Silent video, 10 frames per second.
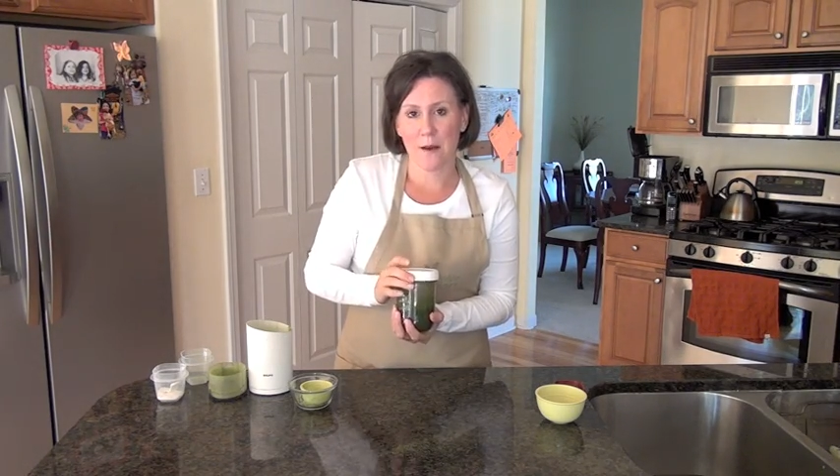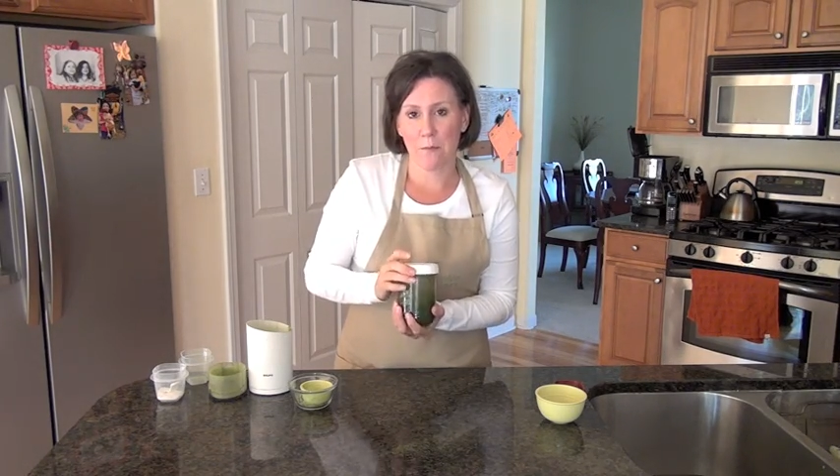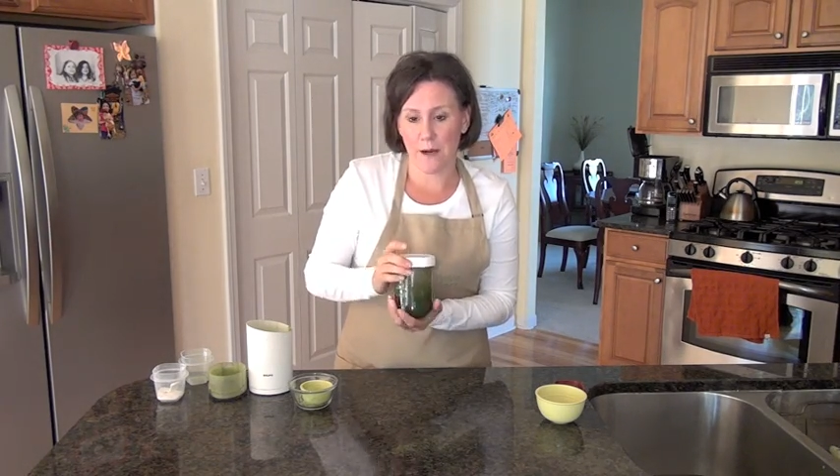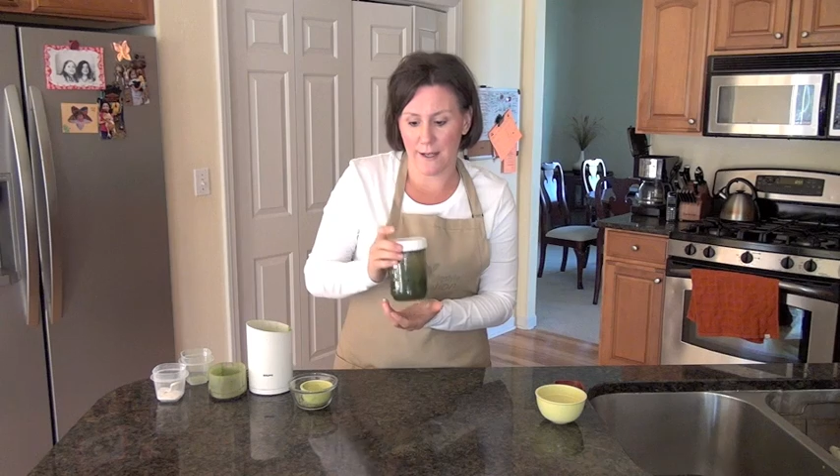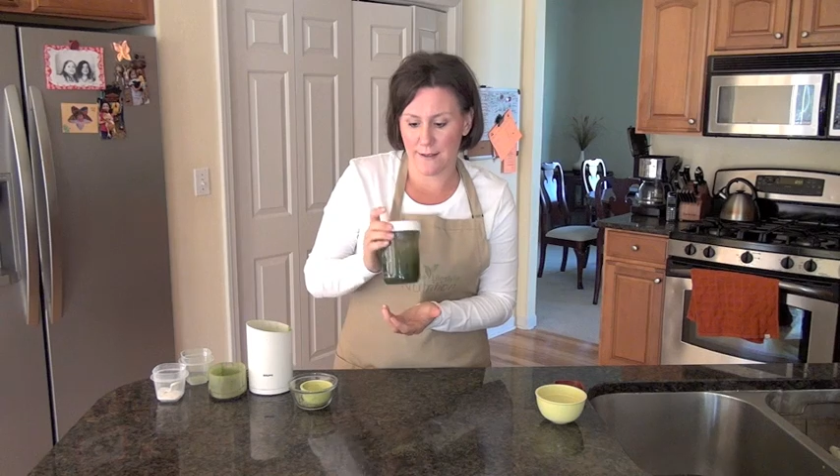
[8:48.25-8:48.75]

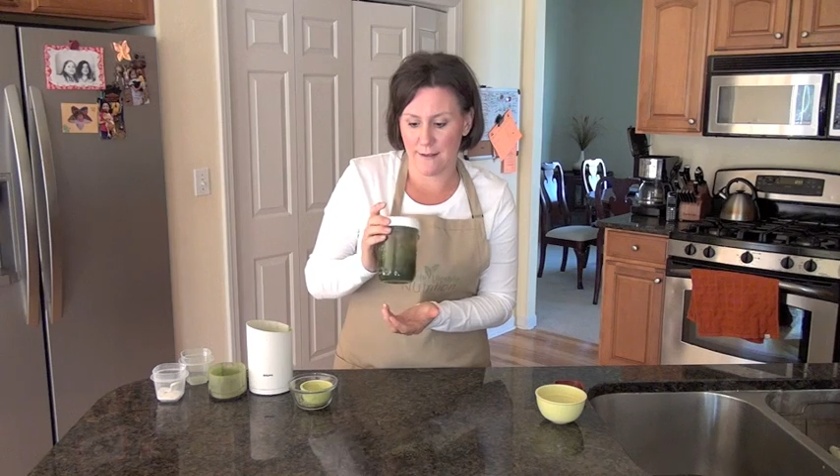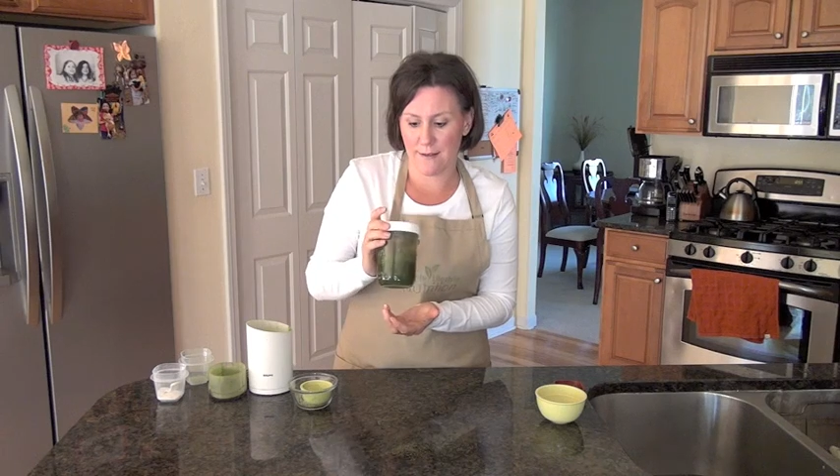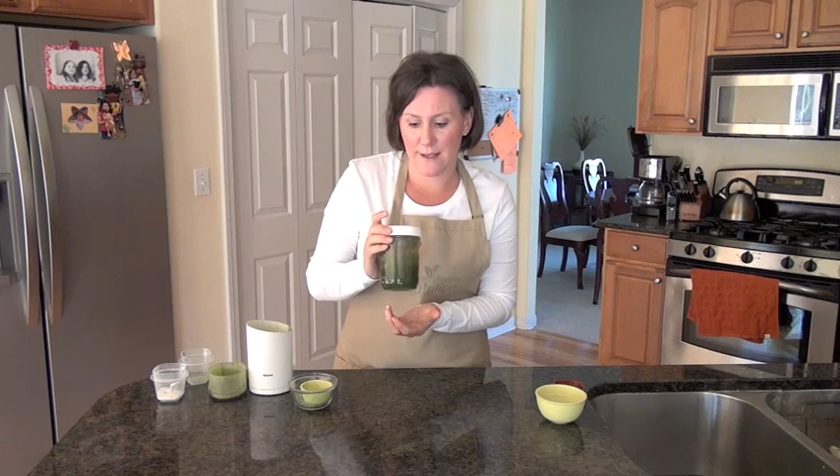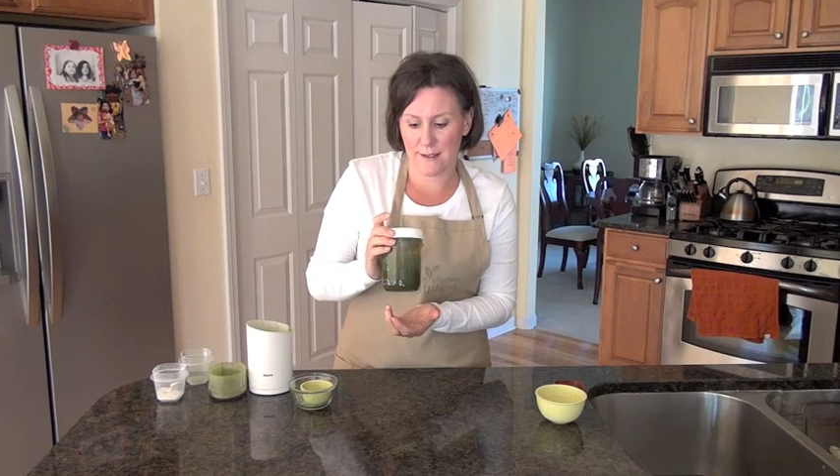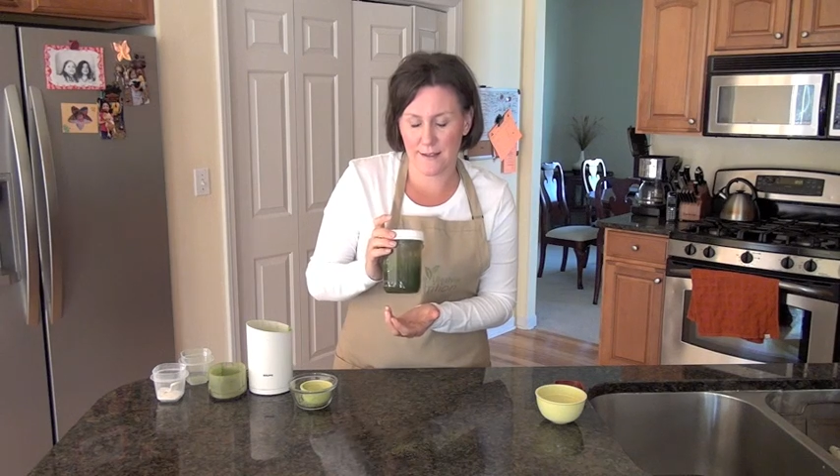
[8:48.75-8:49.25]
but
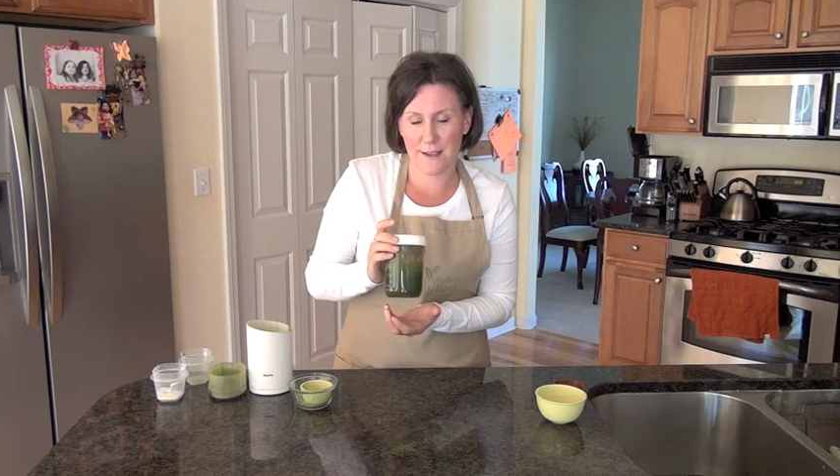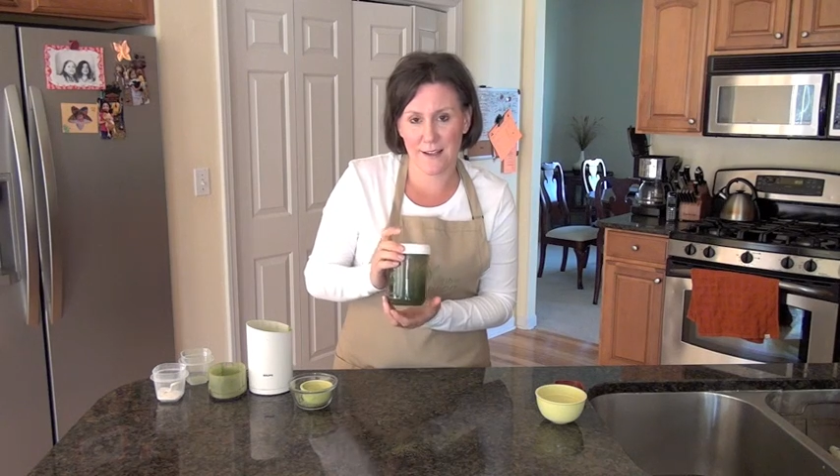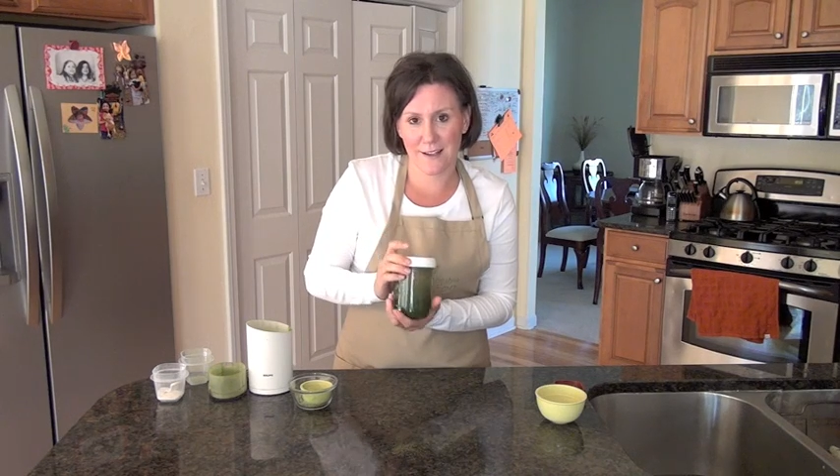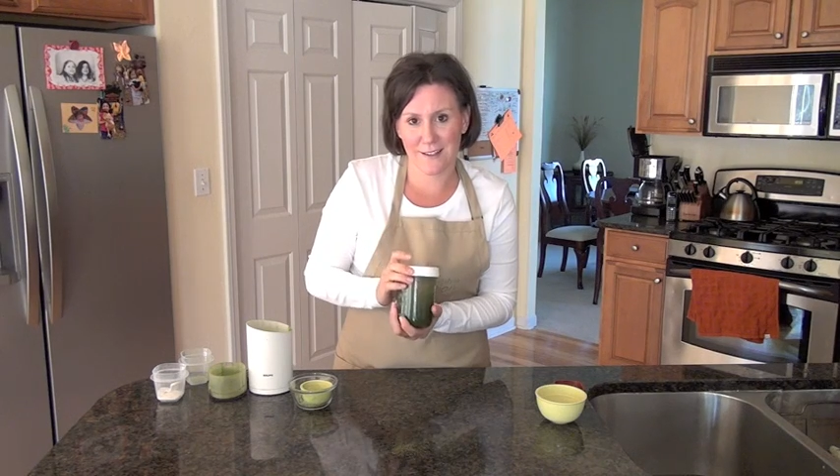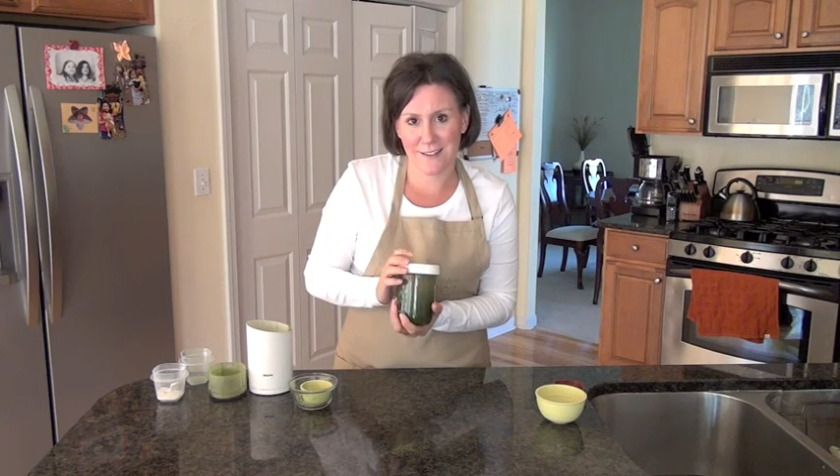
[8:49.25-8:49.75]
this
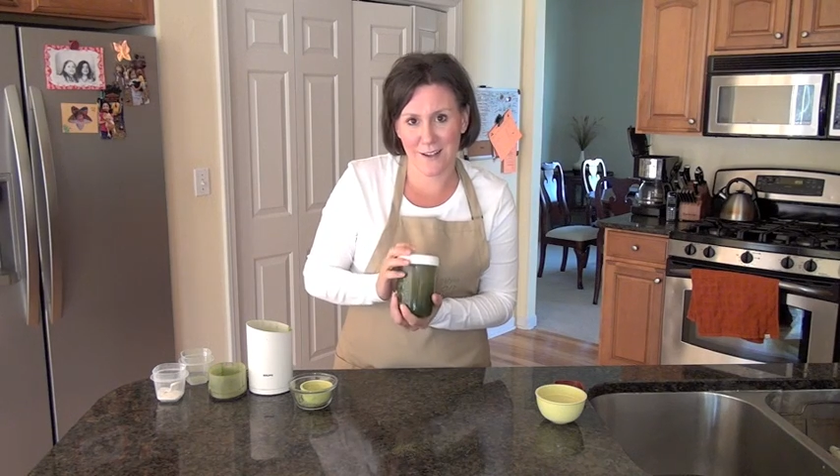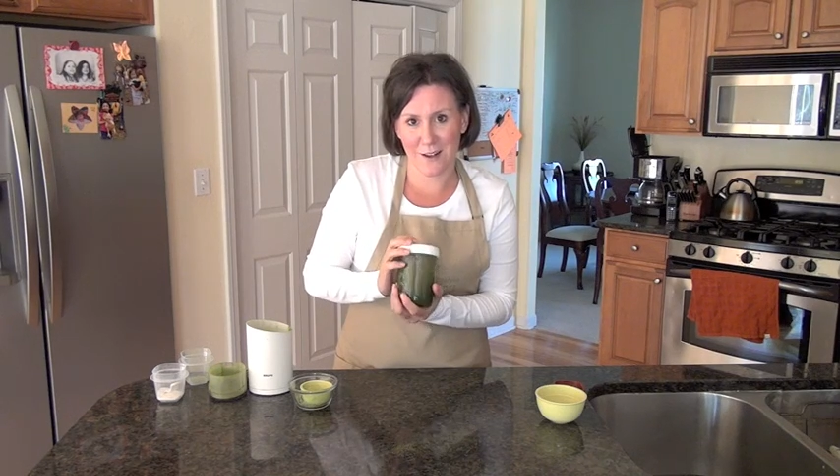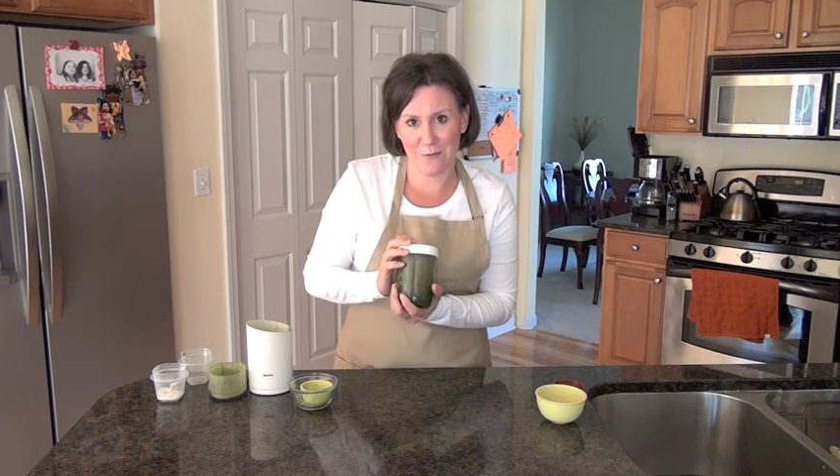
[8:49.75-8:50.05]
is